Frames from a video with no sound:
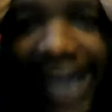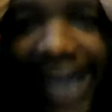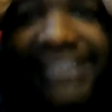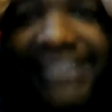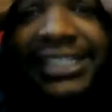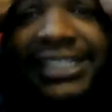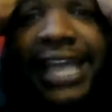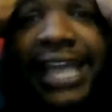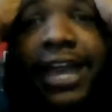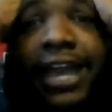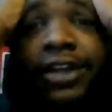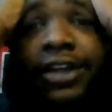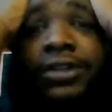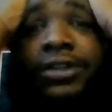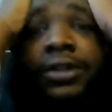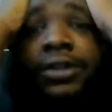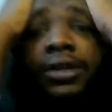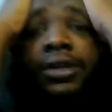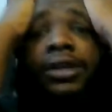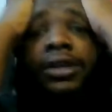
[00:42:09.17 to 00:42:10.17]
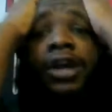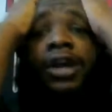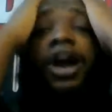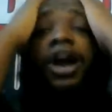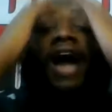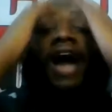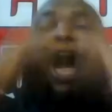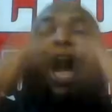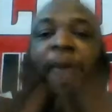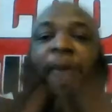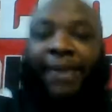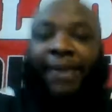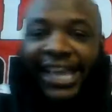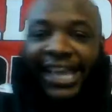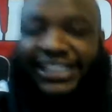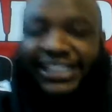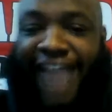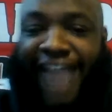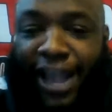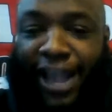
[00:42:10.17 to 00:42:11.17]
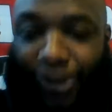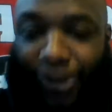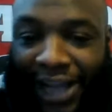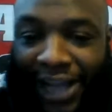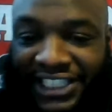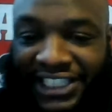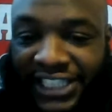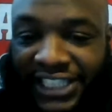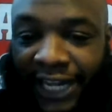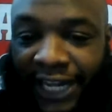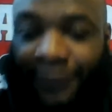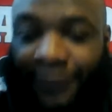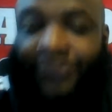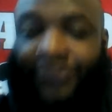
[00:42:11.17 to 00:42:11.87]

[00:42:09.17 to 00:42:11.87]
said, I'm going to answer that question